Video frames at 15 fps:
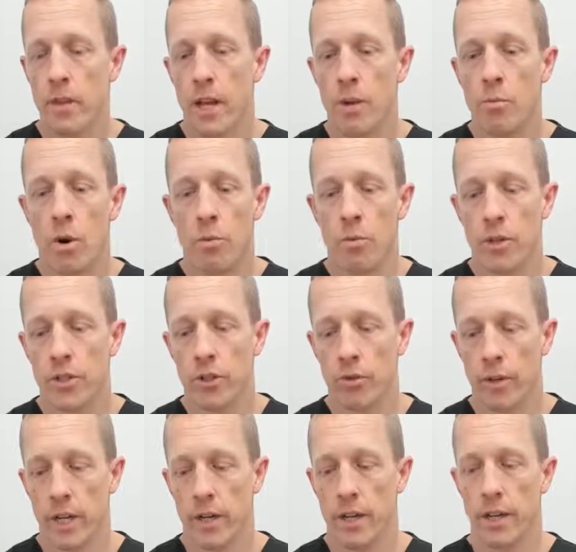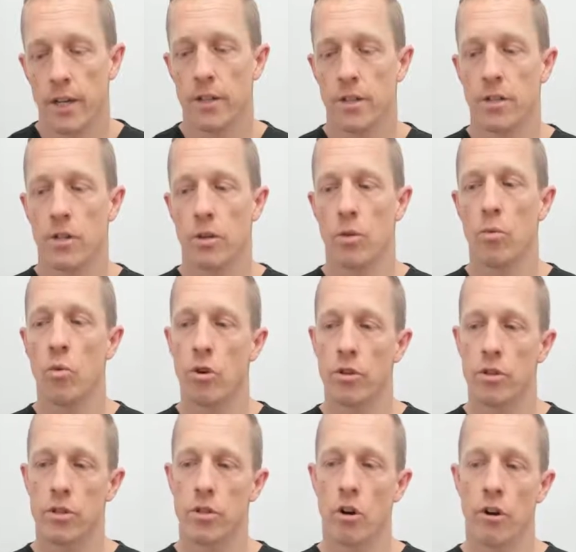And what we're doing is we're
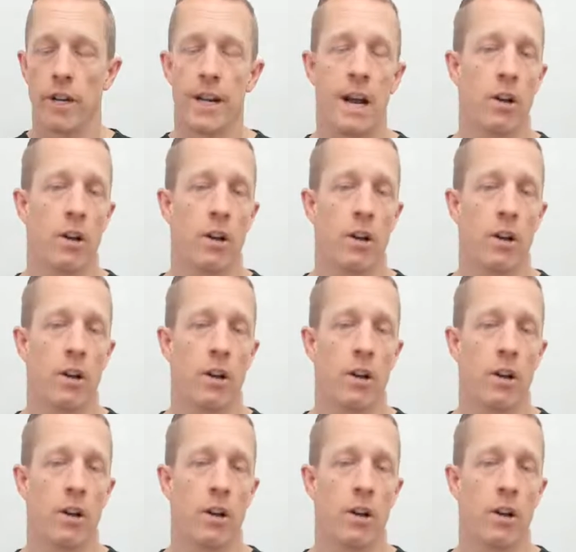starting